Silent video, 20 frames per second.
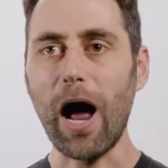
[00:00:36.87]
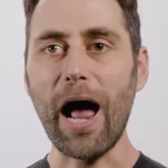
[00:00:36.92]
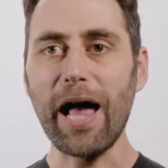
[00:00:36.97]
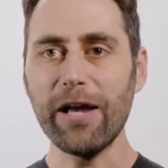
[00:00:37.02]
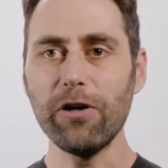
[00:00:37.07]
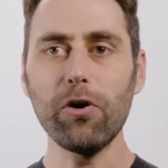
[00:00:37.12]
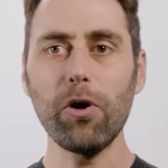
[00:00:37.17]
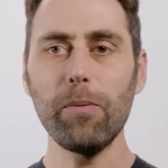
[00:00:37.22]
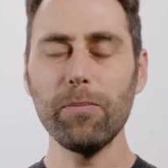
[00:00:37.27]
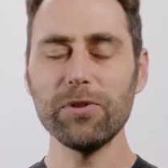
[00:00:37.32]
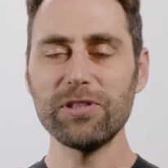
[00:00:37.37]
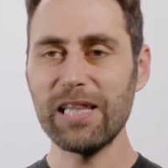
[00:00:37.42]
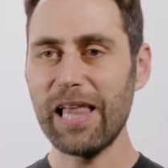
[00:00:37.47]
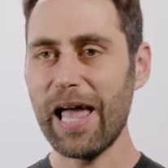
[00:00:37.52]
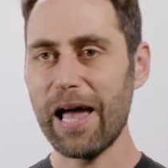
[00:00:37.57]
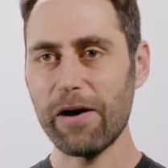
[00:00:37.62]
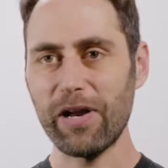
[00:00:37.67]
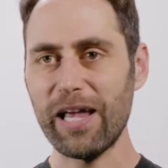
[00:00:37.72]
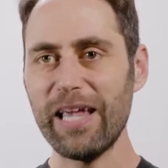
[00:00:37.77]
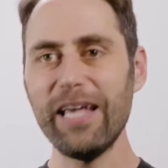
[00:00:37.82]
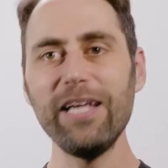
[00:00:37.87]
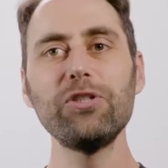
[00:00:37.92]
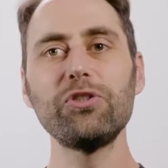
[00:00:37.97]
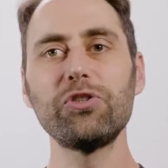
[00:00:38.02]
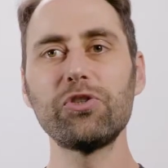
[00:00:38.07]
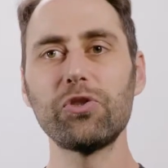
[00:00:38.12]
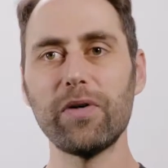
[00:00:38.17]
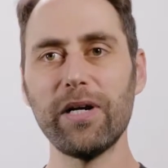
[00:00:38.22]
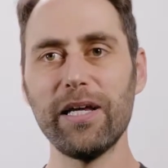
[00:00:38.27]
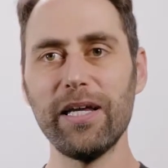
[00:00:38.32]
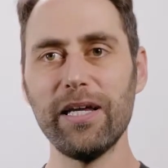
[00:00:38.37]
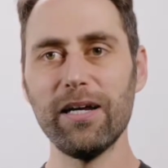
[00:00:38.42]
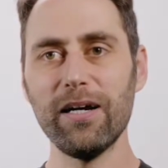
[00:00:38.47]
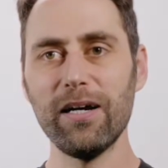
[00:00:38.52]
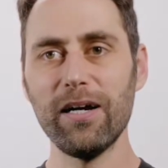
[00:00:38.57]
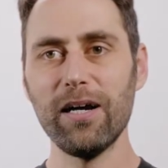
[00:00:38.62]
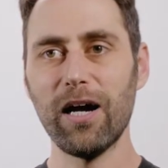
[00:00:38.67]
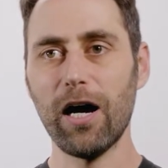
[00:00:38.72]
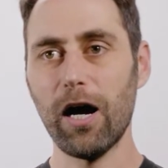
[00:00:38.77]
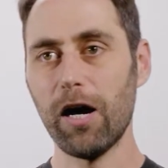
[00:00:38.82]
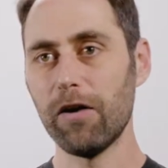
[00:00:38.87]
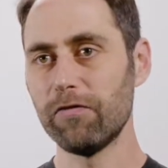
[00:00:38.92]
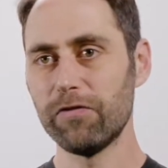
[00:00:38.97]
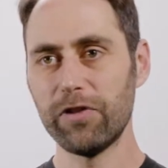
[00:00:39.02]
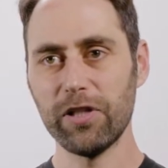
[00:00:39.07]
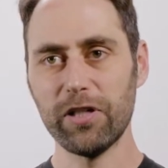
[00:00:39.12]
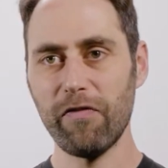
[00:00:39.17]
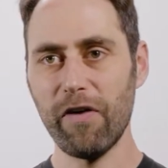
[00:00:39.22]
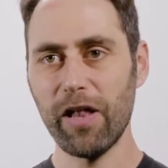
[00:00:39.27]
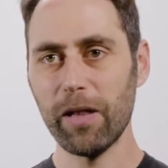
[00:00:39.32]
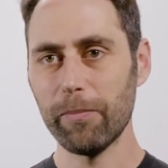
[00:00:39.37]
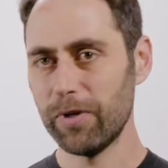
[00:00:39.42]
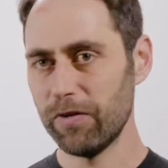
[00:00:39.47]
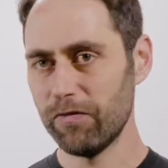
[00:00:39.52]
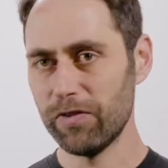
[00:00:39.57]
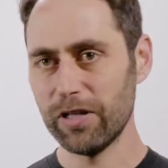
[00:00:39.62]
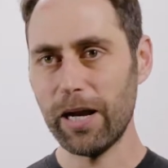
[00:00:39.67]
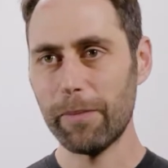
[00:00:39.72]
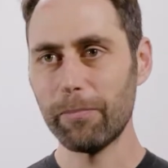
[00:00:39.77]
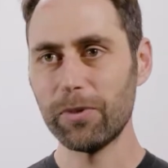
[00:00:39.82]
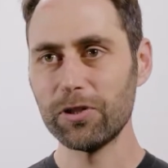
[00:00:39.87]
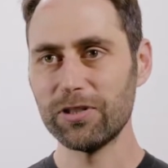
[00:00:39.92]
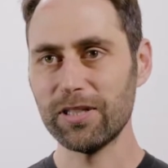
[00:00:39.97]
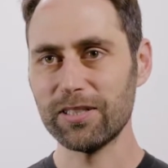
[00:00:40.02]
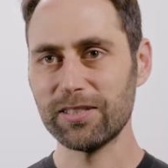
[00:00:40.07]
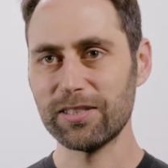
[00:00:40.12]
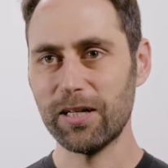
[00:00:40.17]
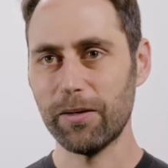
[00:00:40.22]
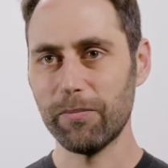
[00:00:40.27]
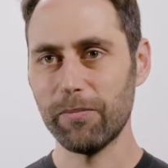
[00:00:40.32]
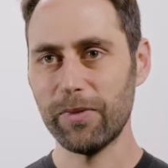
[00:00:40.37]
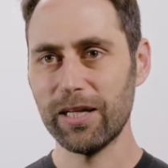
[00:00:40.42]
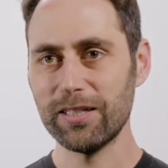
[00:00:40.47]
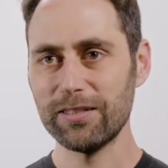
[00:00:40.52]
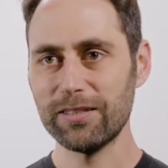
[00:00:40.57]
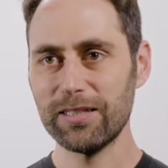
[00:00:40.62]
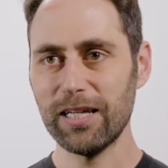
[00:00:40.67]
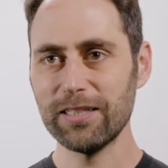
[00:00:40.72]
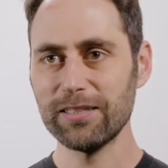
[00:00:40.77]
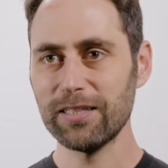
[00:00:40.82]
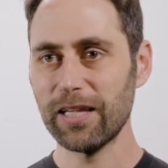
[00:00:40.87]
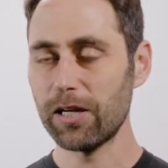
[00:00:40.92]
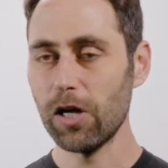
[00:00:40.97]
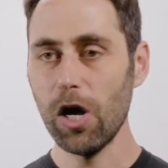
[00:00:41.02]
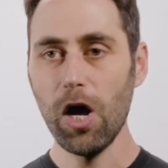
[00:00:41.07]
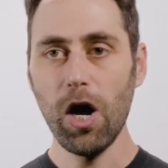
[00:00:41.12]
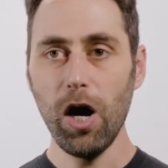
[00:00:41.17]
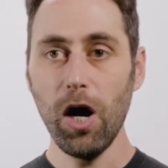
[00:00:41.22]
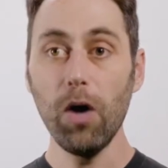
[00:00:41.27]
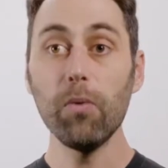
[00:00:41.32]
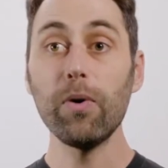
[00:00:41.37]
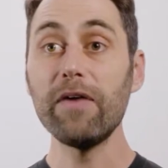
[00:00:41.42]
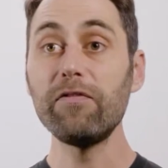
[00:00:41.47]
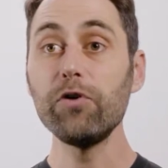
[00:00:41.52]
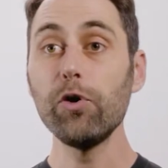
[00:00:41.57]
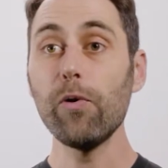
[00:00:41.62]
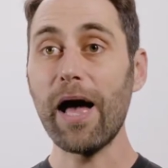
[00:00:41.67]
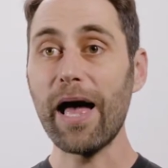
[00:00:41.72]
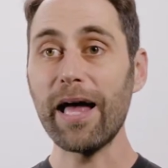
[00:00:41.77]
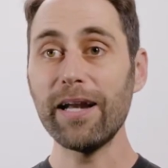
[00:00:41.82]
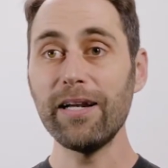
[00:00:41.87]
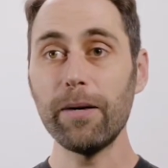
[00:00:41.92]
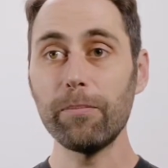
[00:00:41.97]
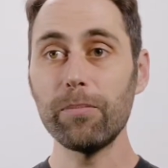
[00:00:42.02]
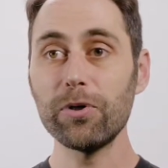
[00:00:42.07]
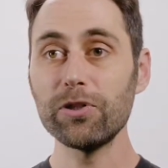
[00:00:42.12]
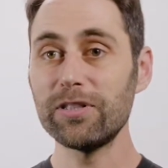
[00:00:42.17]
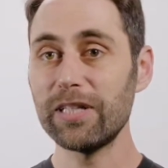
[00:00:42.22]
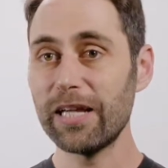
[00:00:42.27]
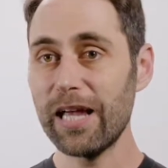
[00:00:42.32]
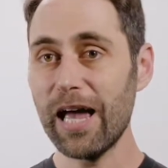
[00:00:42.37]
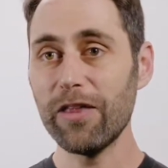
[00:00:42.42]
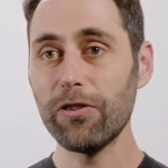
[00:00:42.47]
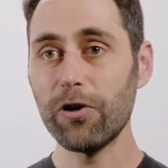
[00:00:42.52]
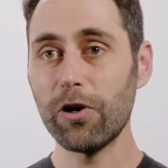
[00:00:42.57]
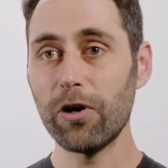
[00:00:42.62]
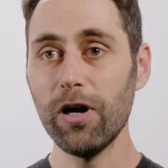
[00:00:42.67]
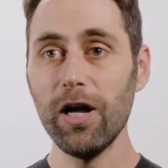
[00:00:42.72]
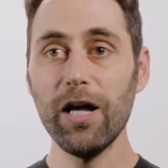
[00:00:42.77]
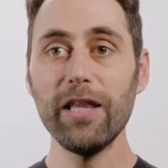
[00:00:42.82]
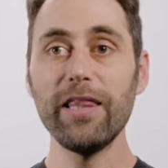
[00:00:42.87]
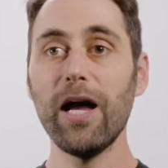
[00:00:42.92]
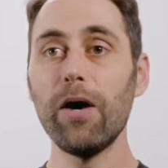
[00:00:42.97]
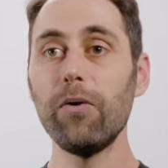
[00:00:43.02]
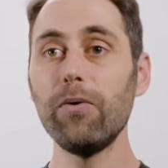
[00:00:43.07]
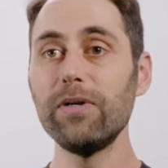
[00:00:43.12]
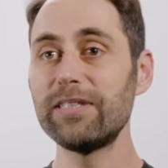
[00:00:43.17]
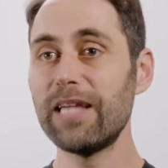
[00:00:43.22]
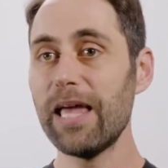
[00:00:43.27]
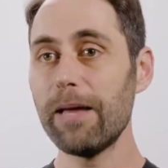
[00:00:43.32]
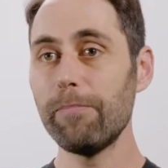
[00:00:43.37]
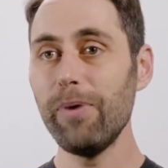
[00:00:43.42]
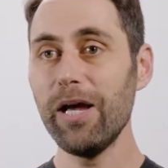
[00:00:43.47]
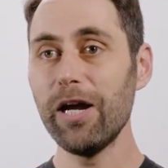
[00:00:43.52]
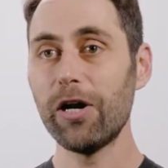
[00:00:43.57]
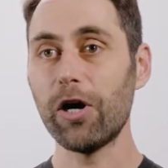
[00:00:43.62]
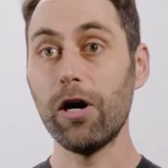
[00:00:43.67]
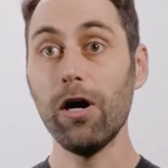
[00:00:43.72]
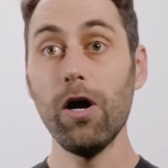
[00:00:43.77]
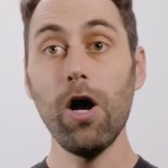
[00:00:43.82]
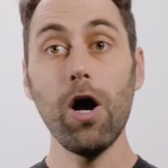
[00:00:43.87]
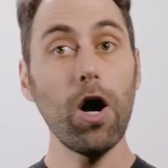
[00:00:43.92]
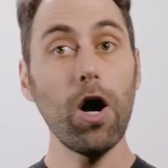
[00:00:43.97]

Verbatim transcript: I could almost lay out a history of the development of the number system that says like, oh, whenever you add numbers together, they always get bigger.